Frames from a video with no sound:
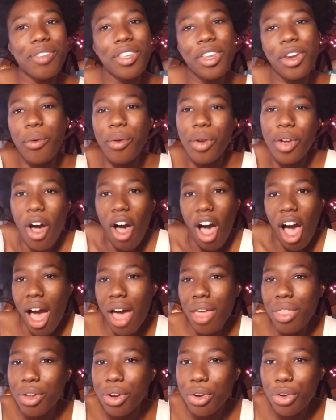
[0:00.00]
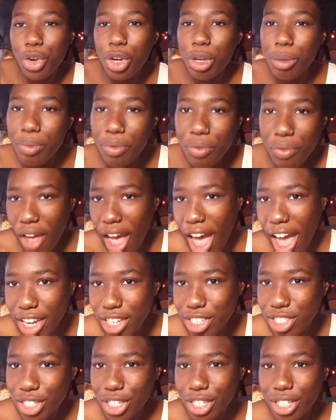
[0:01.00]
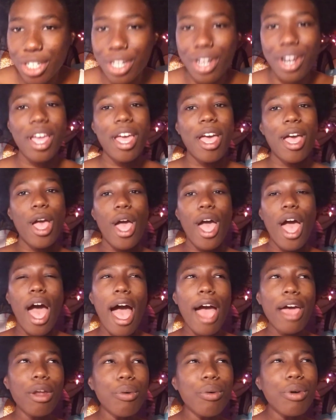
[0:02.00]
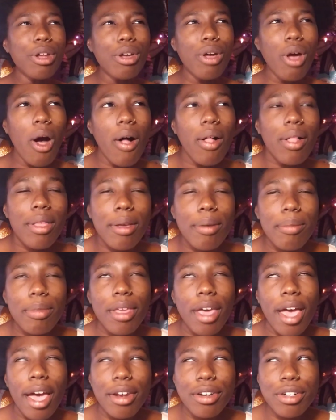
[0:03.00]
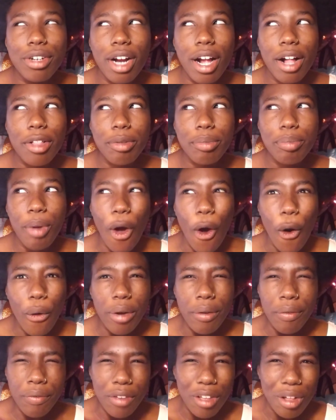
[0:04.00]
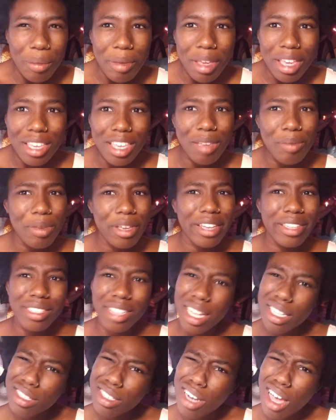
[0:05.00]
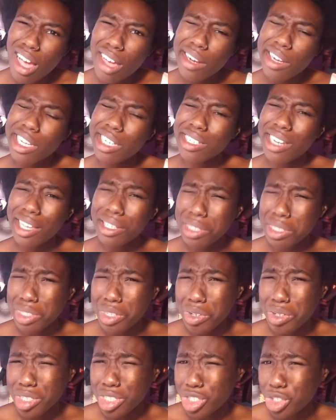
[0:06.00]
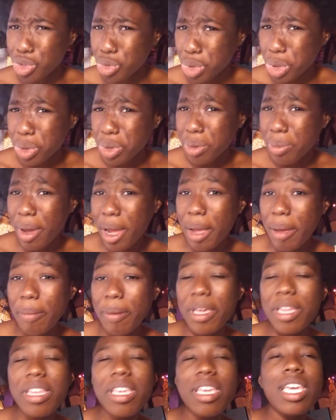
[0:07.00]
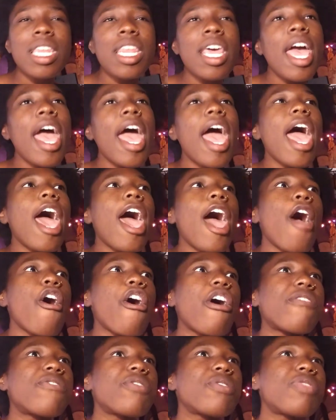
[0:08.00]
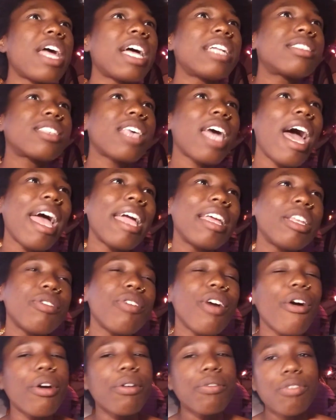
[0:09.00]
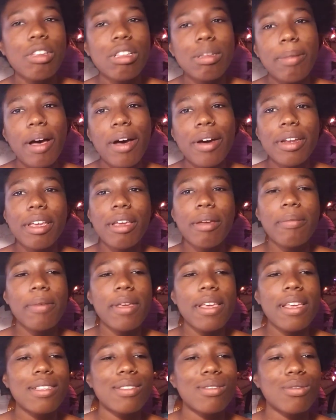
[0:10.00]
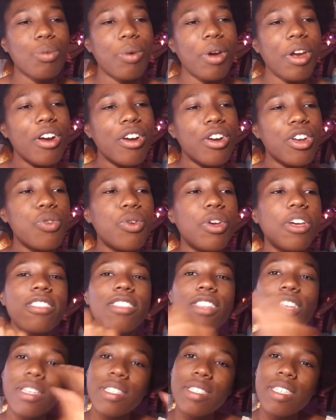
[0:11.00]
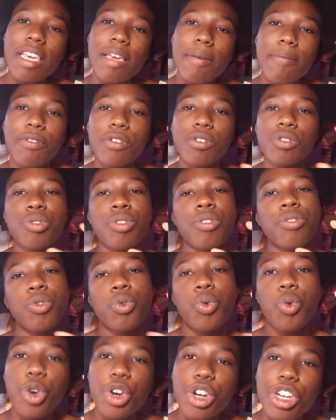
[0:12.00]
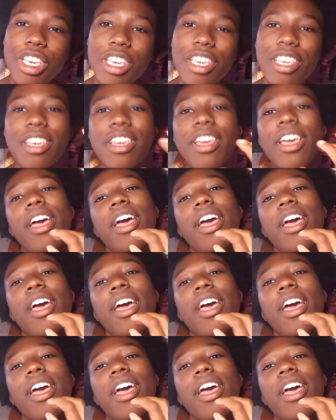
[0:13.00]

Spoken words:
you know, goth, creep factor. I don't want to call him the Edgar Allan Poe of filmmaking because that's not necessarily true in my opinion. However, that's kind of how I feel about him, is where you can look to him for sort of quirky